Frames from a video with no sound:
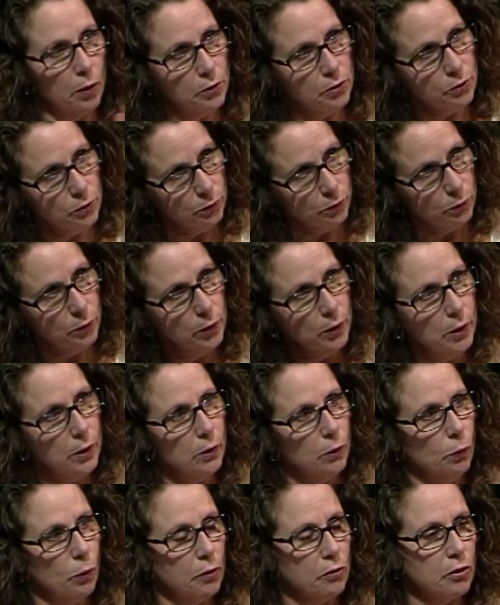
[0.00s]
to
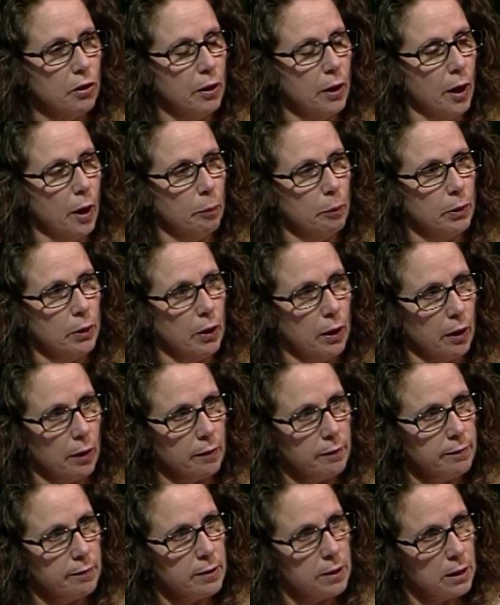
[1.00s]
what's going to happen
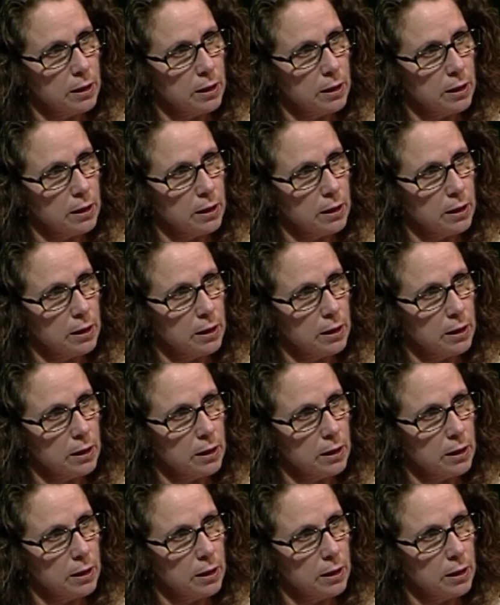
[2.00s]
next.